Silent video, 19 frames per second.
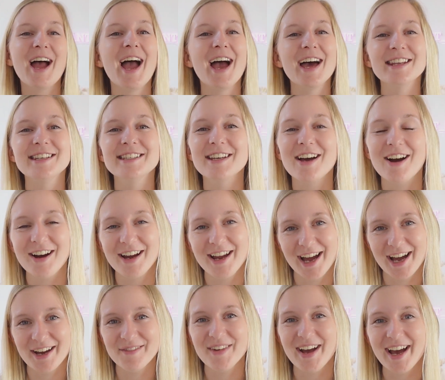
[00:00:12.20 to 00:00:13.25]
and I
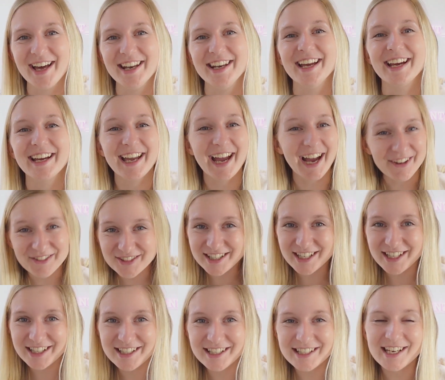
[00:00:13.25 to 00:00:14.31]
am an
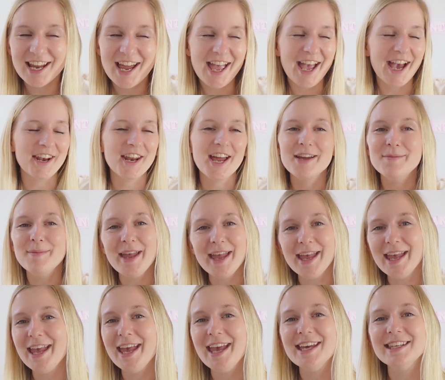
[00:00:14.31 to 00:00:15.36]
accountant, and I am
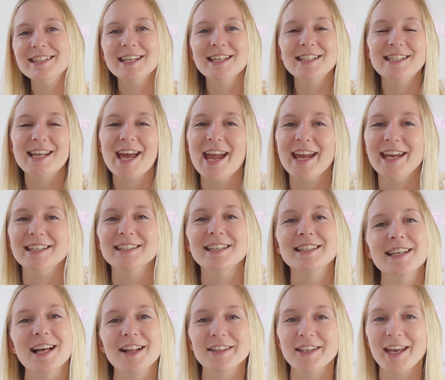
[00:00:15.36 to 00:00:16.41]
here today to
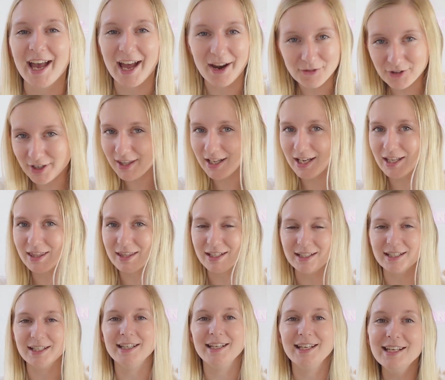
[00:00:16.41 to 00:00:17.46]
tell you everything that
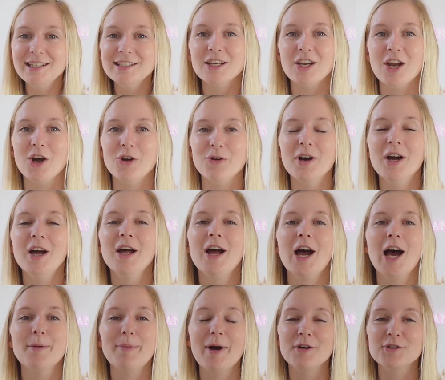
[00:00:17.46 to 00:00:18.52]
you need to know
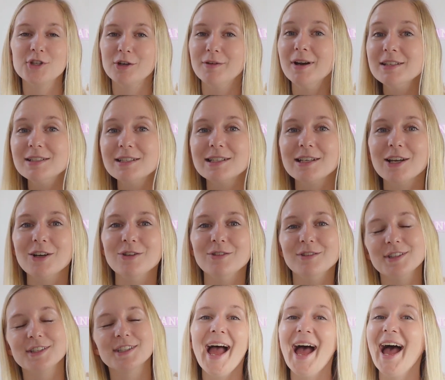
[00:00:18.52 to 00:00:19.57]
about directors'
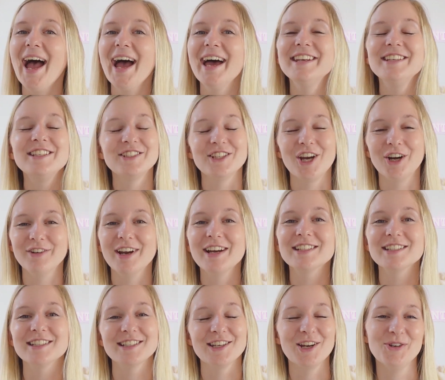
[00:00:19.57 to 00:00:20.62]
loans and
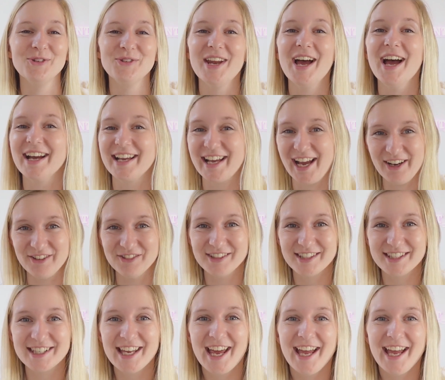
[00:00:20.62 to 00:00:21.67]
directors' loan accounts.